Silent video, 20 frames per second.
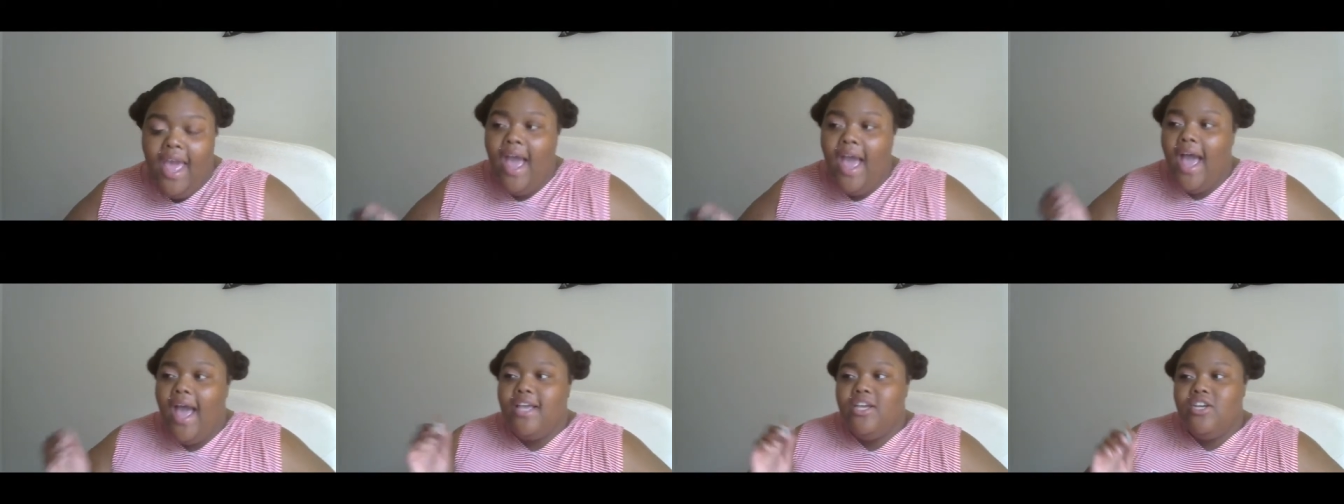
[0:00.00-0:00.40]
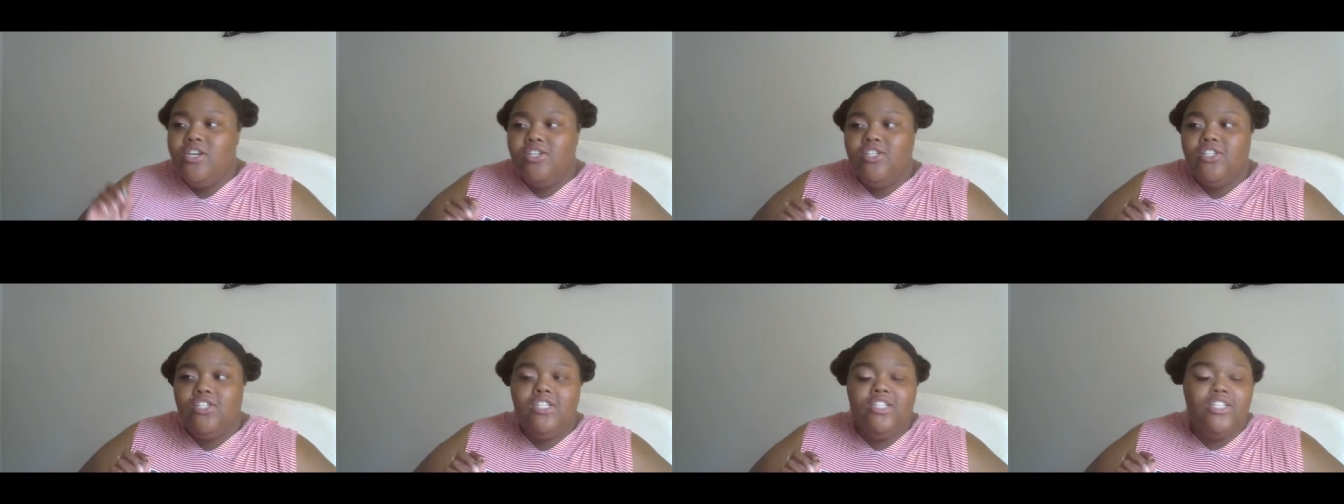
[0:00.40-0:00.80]
I
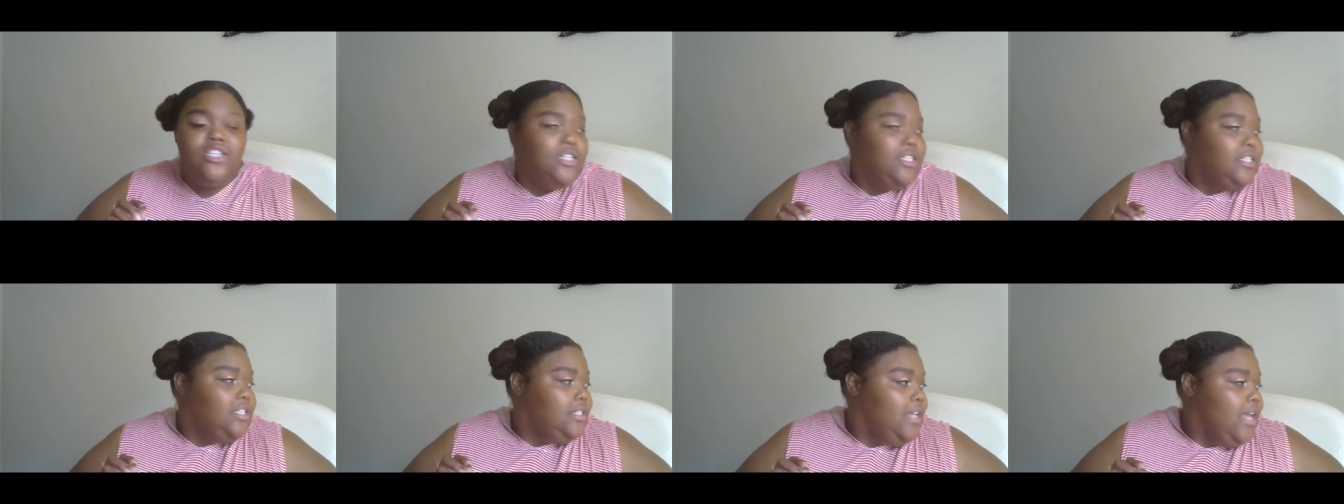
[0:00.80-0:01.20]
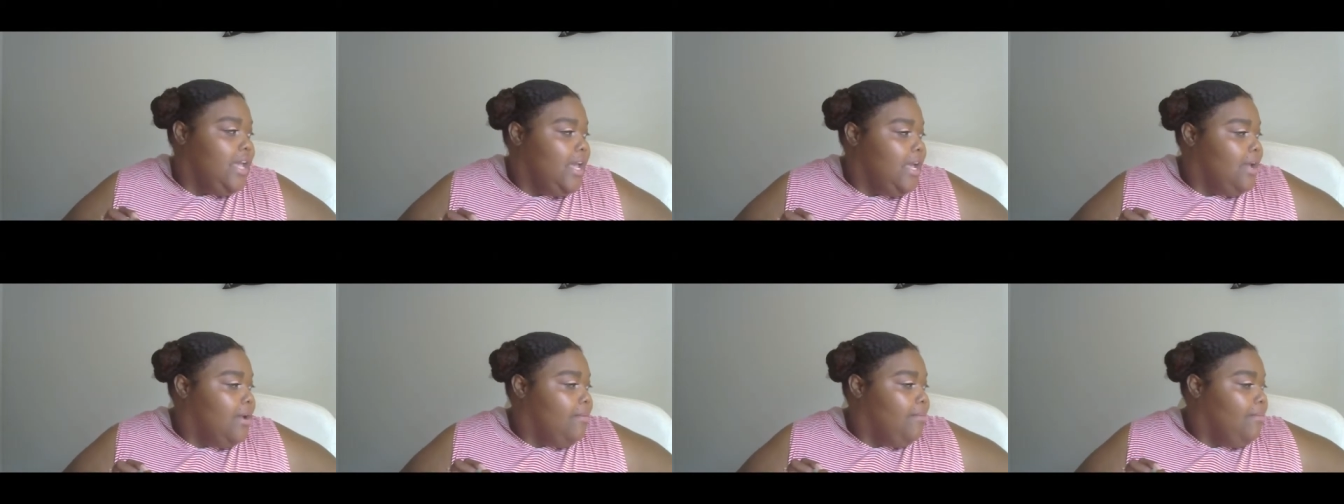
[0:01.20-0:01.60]
usually just
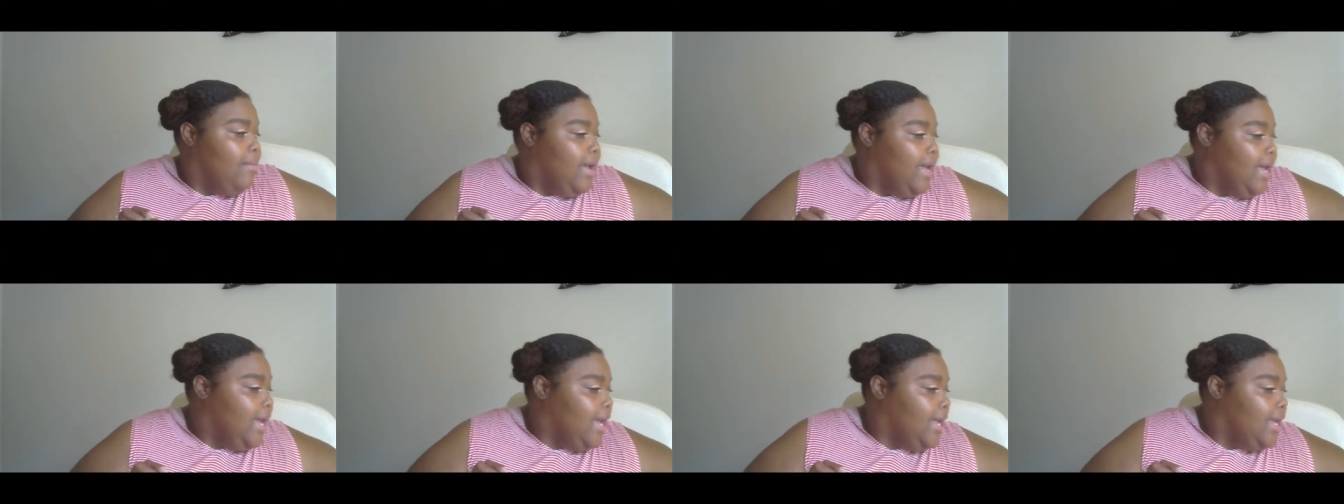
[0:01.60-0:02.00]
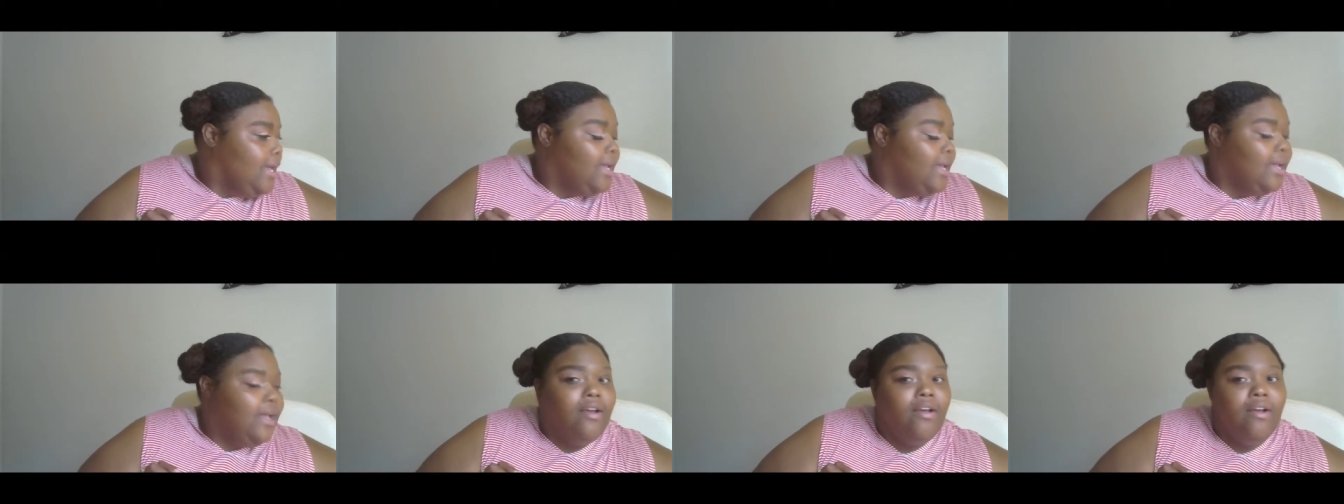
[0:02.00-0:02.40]
take my
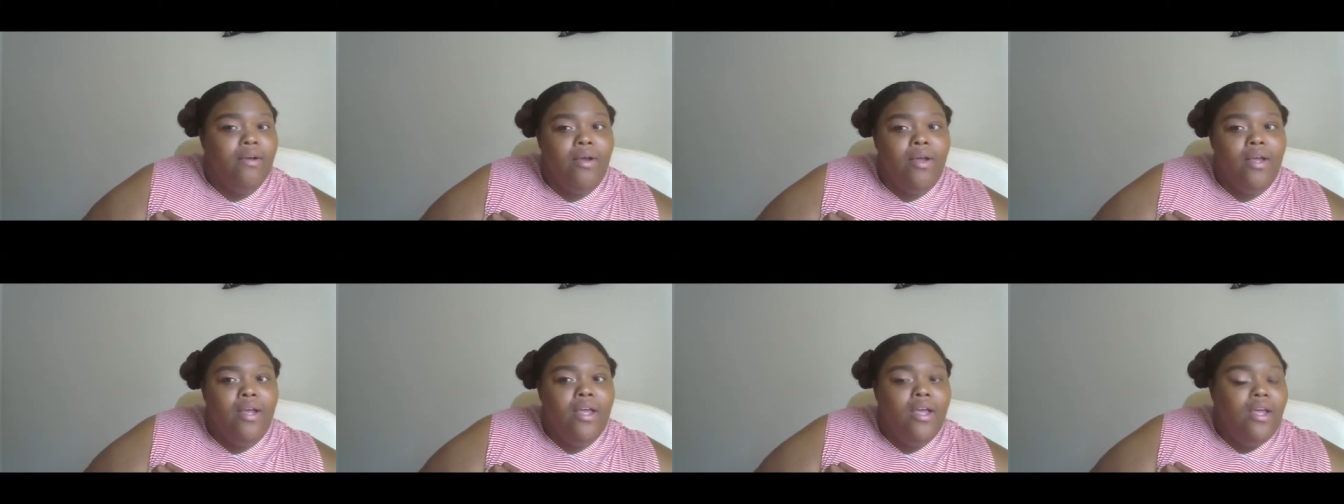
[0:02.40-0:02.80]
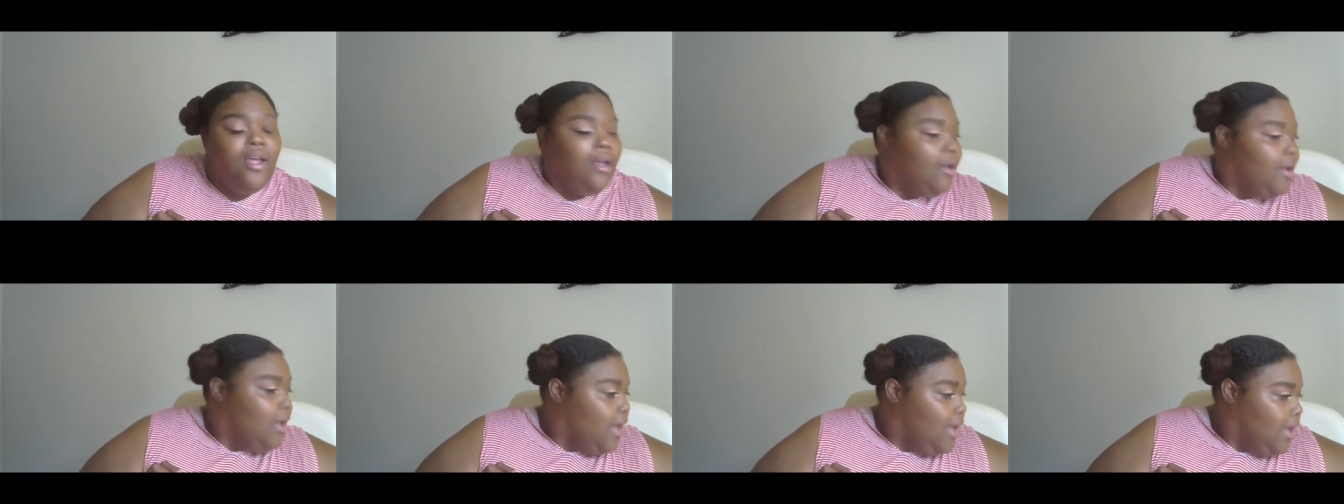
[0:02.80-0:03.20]

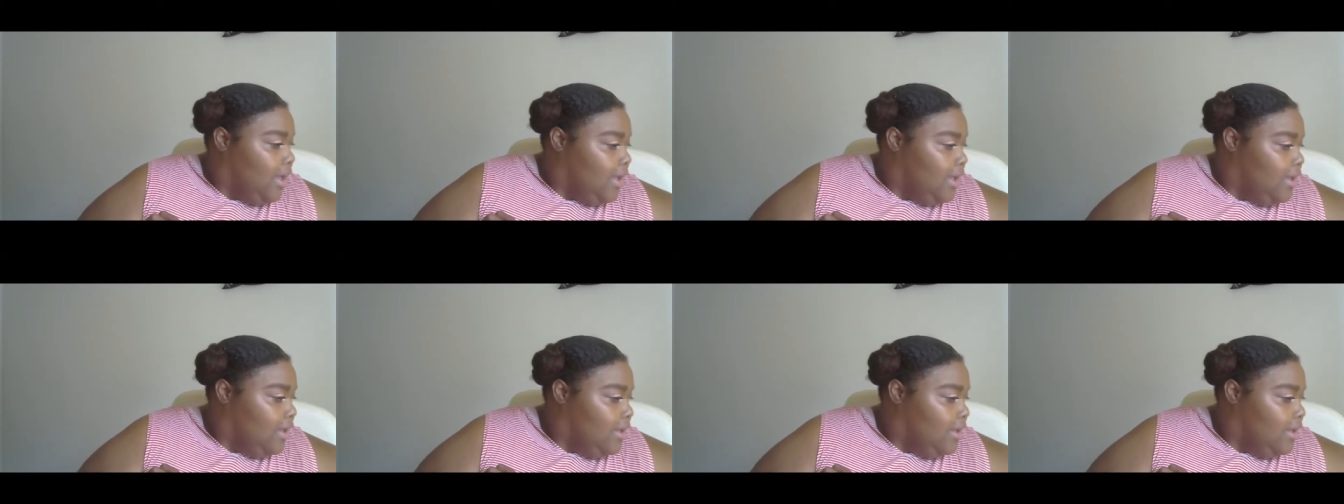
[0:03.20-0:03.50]
uh,